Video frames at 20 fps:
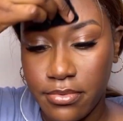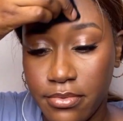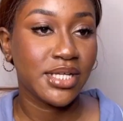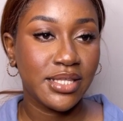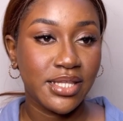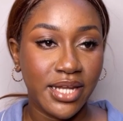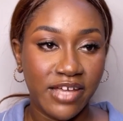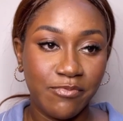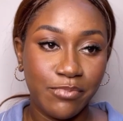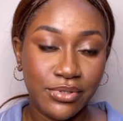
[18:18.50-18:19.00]
Now
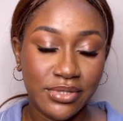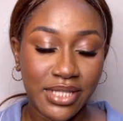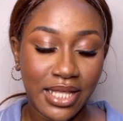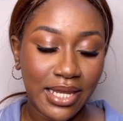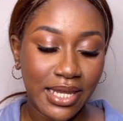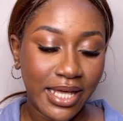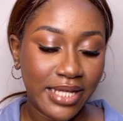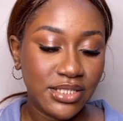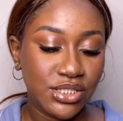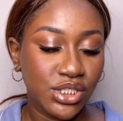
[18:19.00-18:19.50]
that I've put that
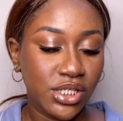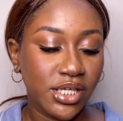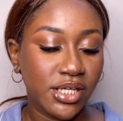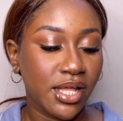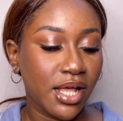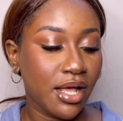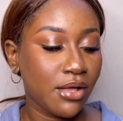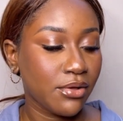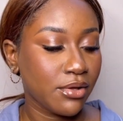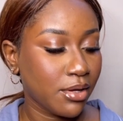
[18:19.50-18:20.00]
light shade,
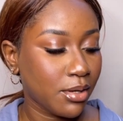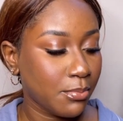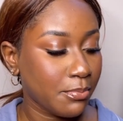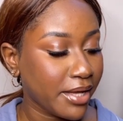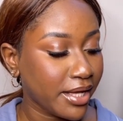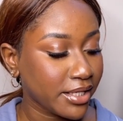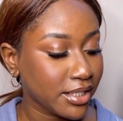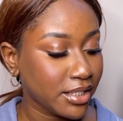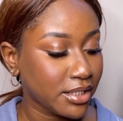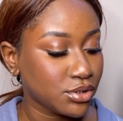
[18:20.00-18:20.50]
I'll come
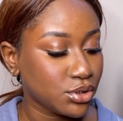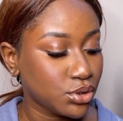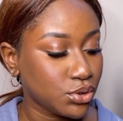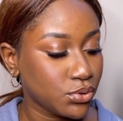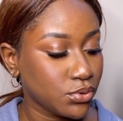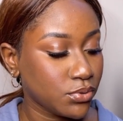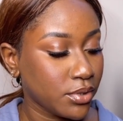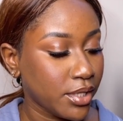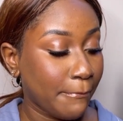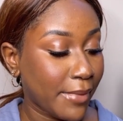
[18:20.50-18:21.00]
back
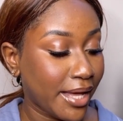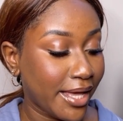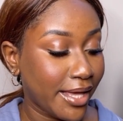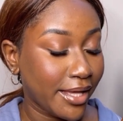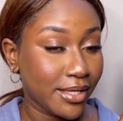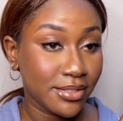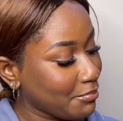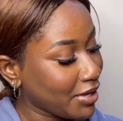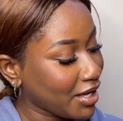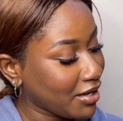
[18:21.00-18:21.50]
into my
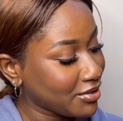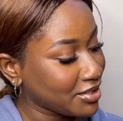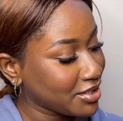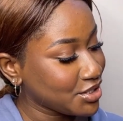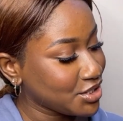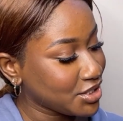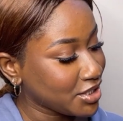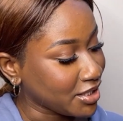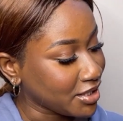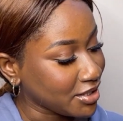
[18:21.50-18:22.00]
powder
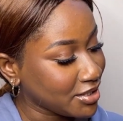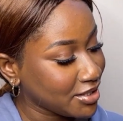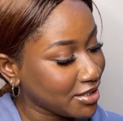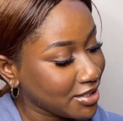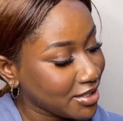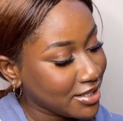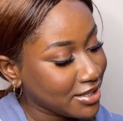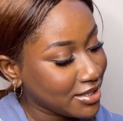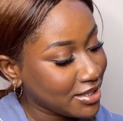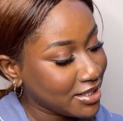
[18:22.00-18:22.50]
shade,
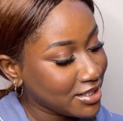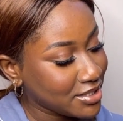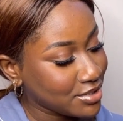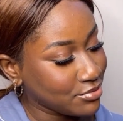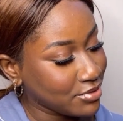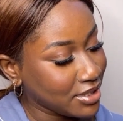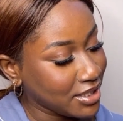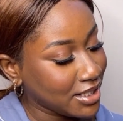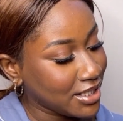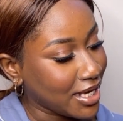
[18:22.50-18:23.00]
this
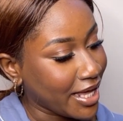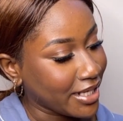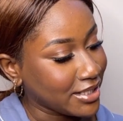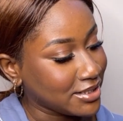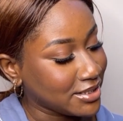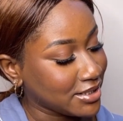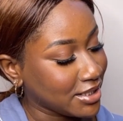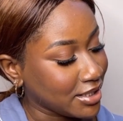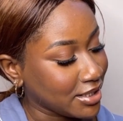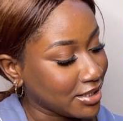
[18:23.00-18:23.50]
really light
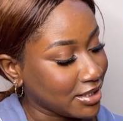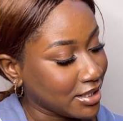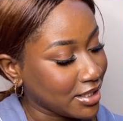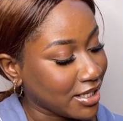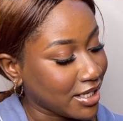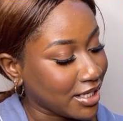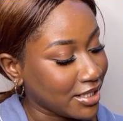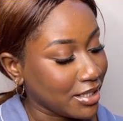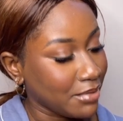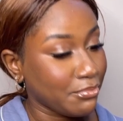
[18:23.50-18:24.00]
shade,
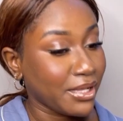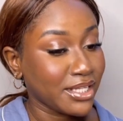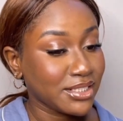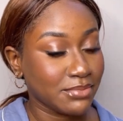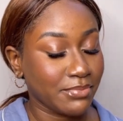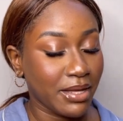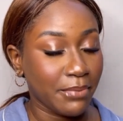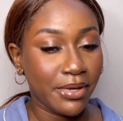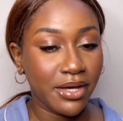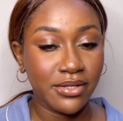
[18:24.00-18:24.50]
and then back to
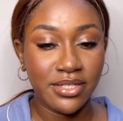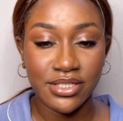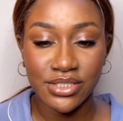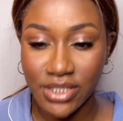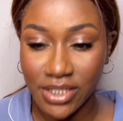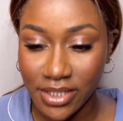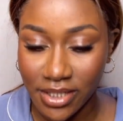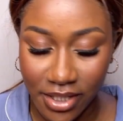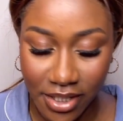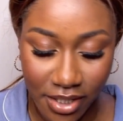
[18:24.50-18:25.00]
my powder
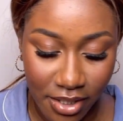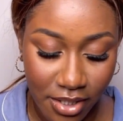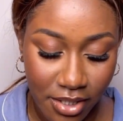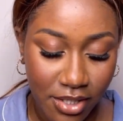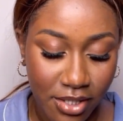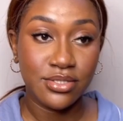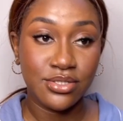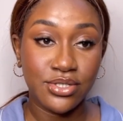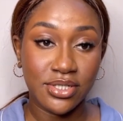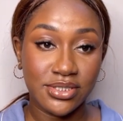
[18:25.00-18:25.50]
shade again.
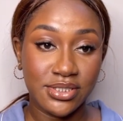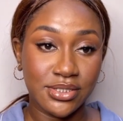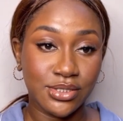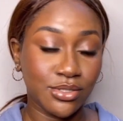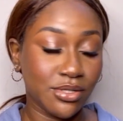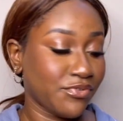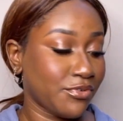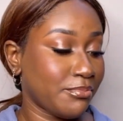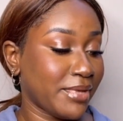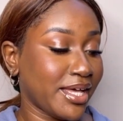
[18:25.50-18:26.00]
Dust it
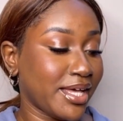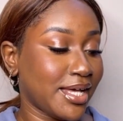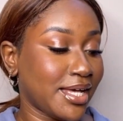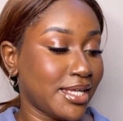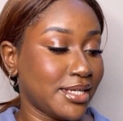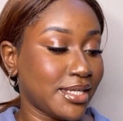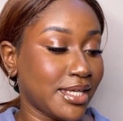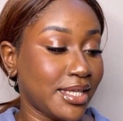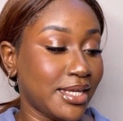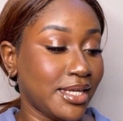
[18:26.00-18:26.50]
off on my
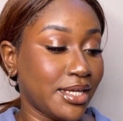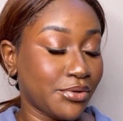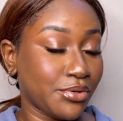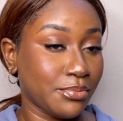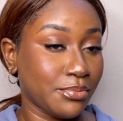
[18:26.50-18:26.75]
hand a little